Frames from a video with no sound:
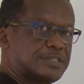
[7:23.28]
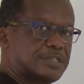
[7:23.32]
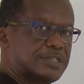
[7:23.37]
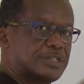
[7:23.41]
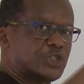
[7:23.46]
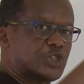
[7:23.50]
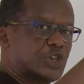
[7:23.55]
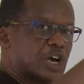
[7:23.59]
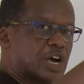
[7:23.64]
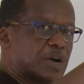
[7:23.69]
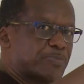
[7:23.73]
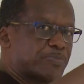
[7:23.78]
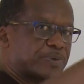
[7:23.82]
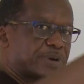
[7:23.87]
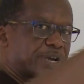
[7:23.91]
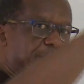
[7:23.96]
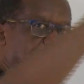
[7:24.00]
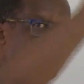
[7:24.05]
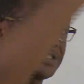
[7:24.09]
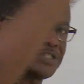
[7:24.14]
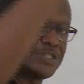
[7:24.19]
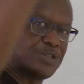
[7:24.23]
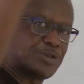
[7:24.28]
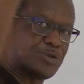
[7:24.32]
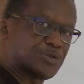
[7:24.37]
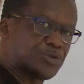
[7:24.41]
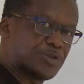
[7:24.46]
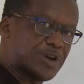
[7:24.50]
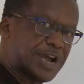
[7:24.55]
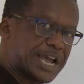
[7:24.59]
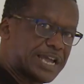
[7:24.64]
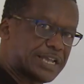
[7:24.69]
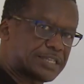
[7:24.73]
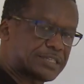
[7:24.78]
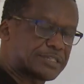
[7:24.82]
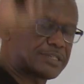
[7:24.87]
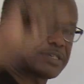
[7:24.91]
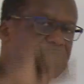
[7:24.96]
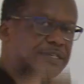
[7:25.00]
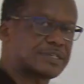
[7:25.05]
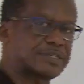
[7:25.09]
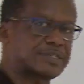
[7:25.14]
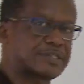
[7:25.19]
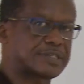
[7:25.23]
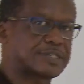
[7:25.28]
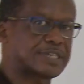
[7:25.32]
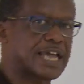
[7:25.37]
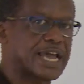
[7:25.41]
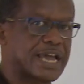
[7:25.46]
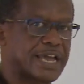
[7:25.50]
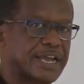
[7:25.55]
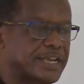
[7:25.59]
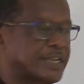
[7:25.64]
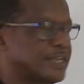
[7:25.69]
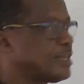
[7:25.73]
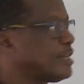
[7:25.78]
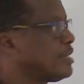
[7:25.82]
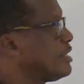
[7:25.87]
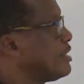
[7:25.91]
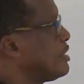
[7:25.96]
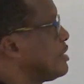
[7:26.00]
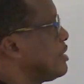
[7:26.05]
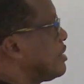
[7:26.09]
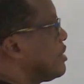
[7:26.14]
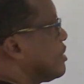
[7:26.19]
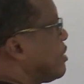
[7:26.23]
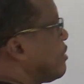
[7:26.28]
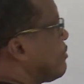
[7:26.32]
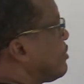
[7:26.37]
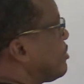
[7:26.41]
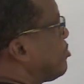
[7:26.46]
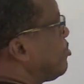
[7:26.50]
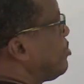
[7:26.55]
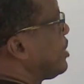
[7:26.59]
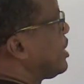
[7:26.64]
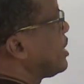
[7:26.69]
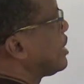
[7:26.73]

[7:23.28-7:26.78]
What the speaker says: to the top and to the right side of the